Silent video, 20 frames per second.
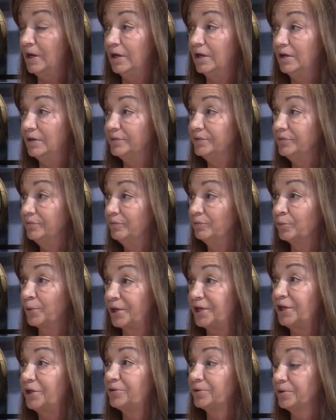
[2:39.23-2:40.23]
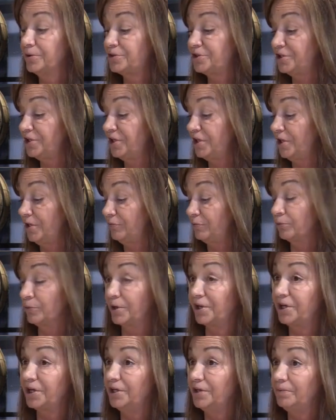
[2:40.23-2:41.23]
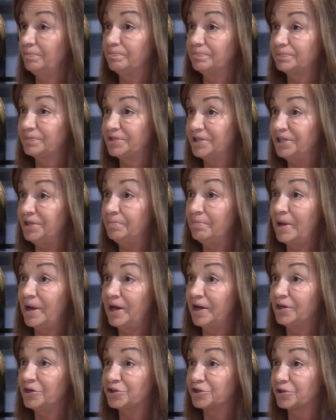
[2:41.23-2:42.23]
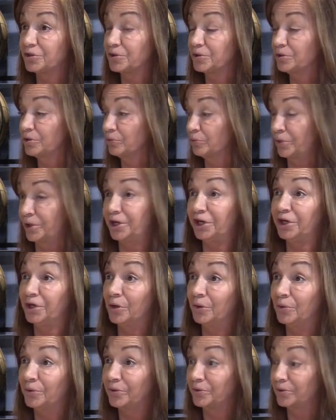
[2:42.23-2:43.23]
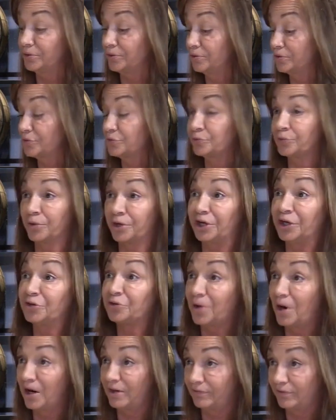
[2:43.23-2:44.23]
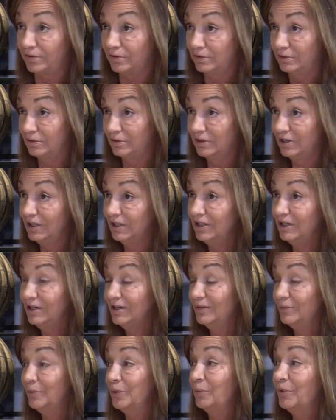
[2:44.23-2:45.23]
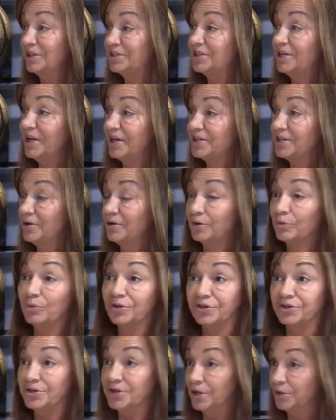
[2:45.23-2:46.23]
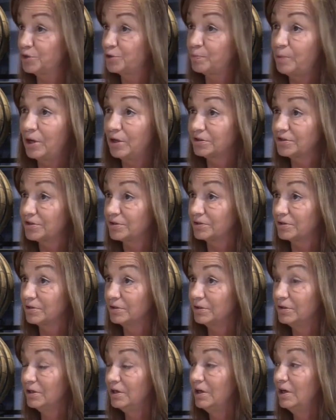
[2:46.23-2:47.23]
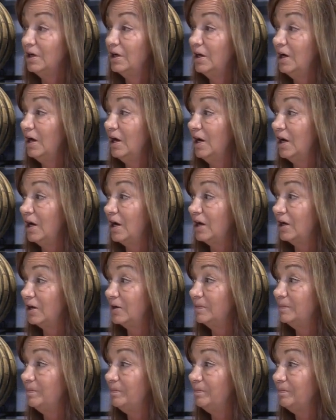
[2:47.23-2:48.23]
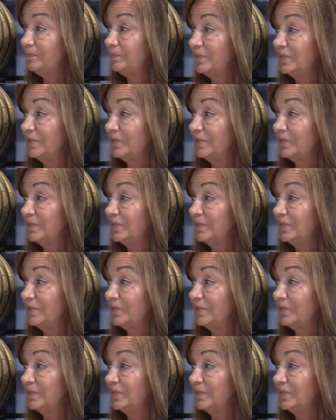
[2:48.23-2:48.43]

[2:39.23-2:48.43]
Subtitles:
a rookie crew chief, rookie team manager, rookie owners, rookie driver. We went to Daytona with no sponsor. The